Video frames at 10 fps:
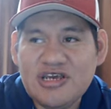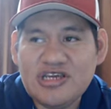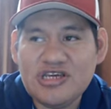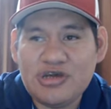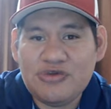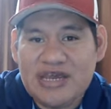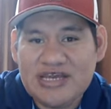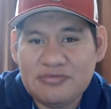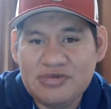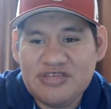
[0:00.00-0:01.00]
That
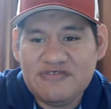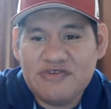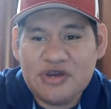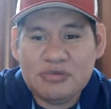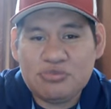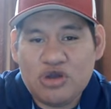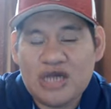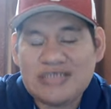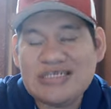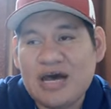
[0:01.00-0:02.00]
could be the very
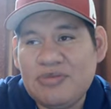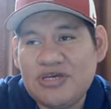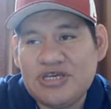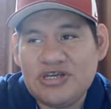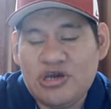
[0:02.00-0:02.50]
broad topic.